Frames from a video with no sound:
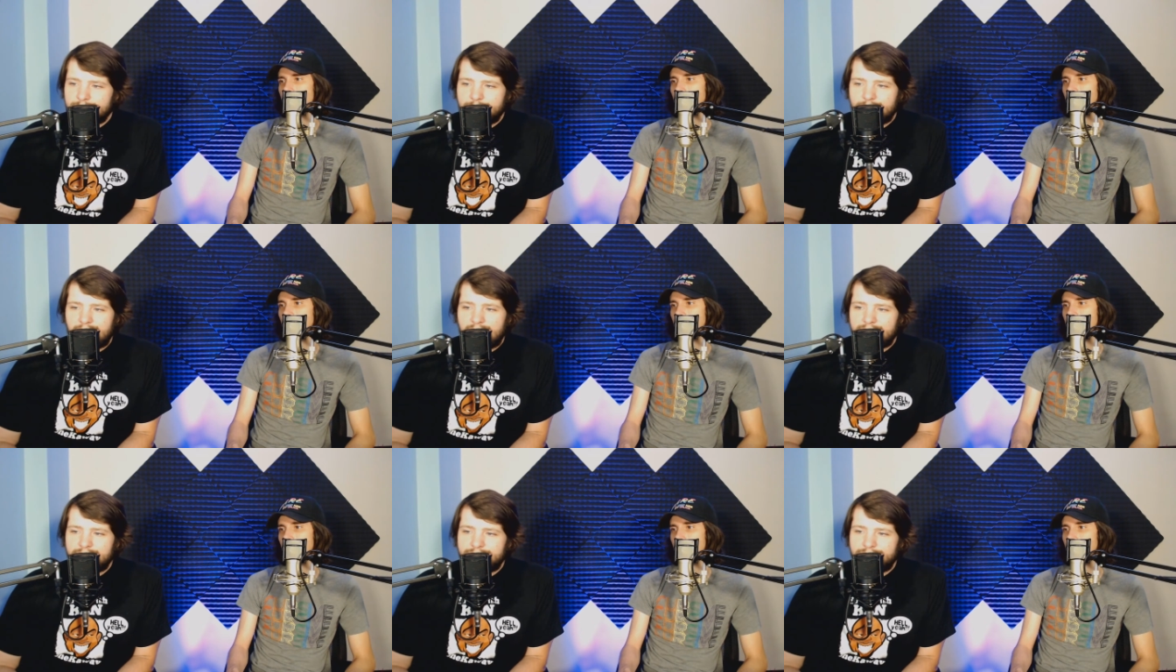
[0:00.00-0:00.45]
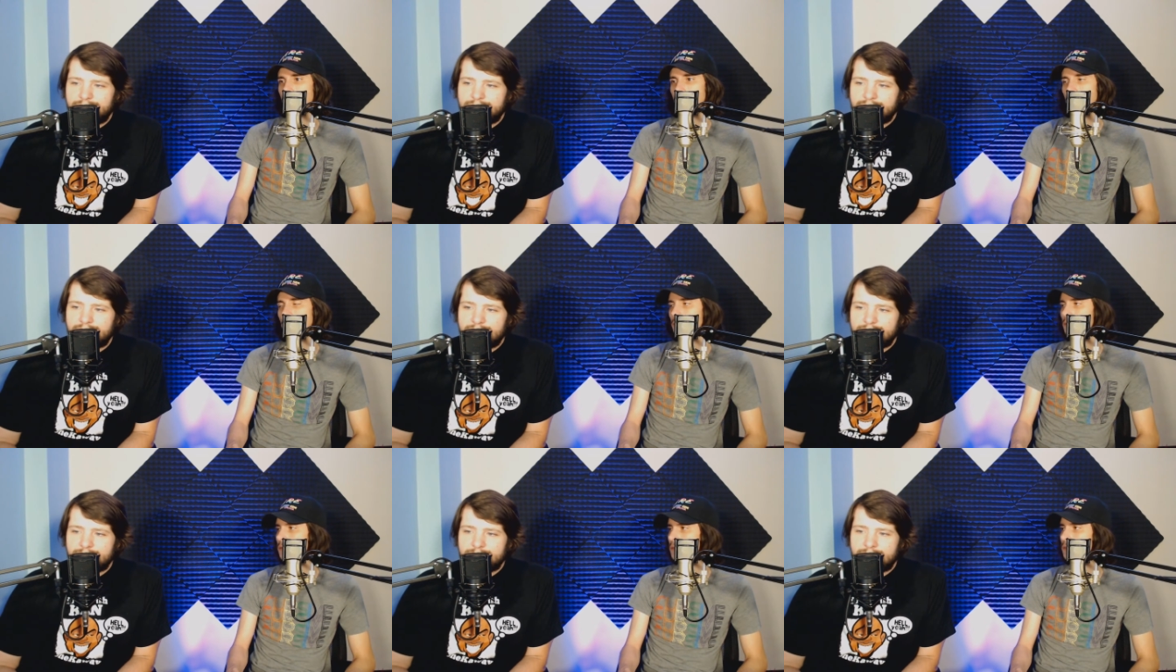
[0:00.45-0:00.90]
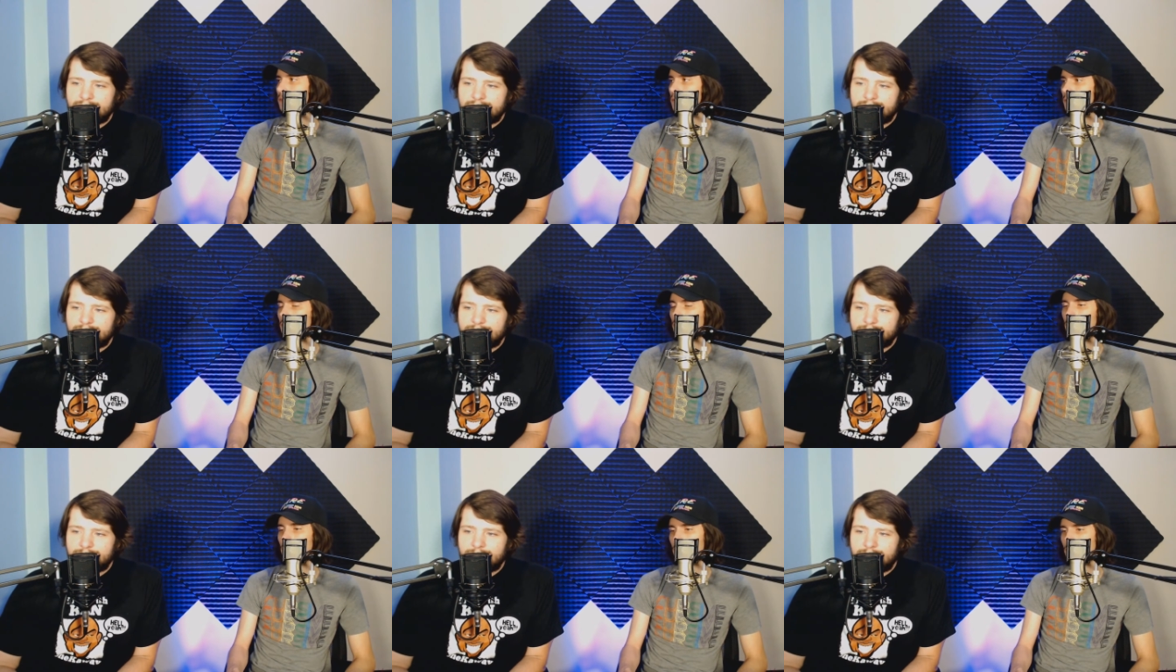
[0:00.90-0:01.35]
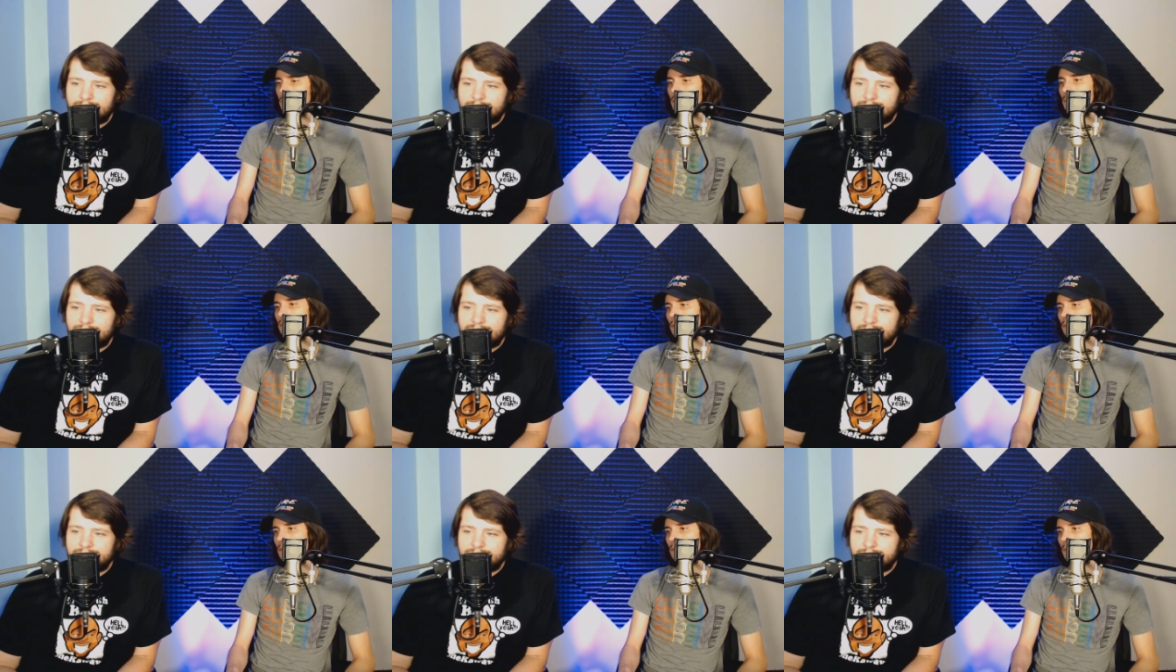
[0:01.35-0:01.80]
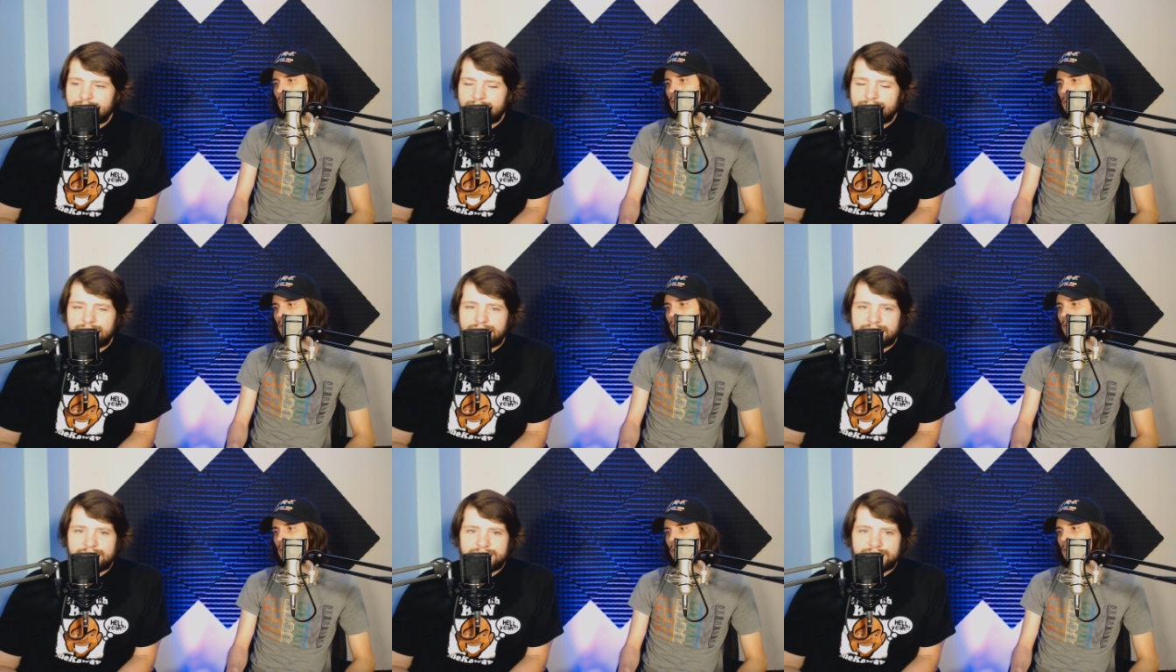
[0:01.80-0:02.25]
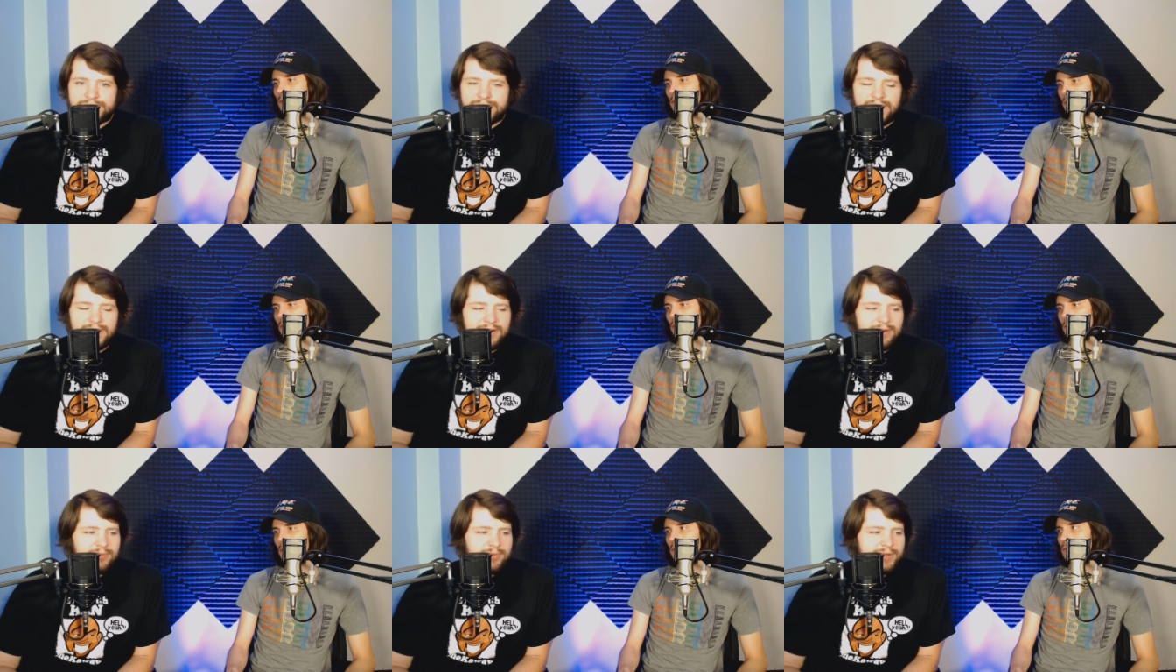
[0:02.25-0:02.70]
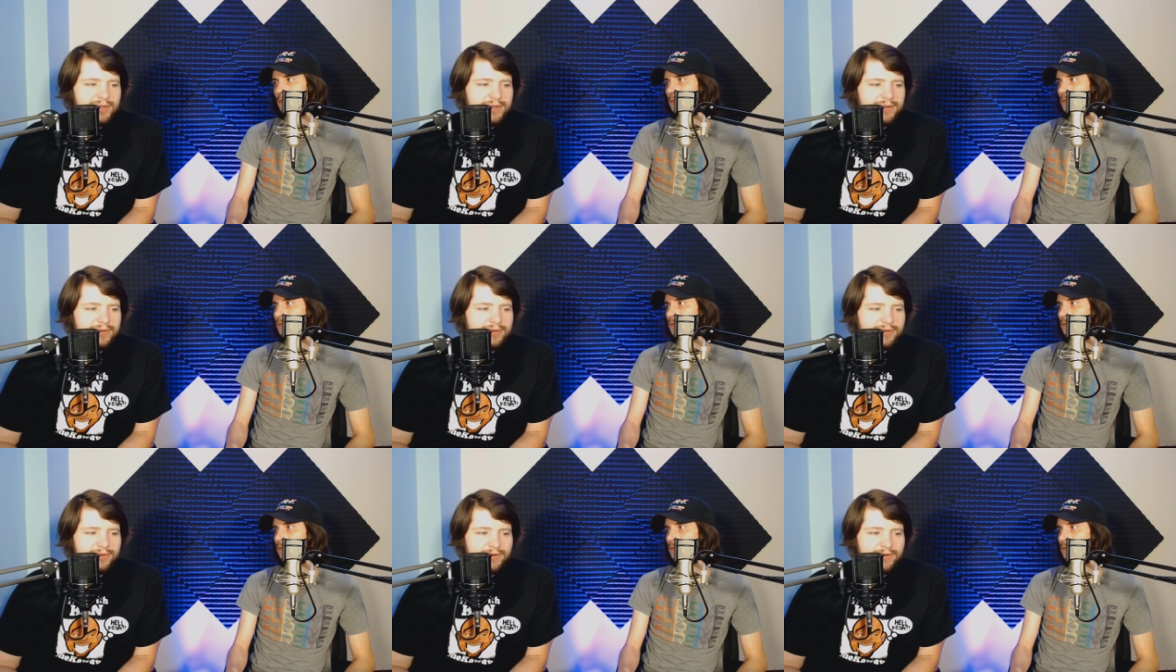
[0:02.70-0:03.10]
I feel like my bread and butter has got to be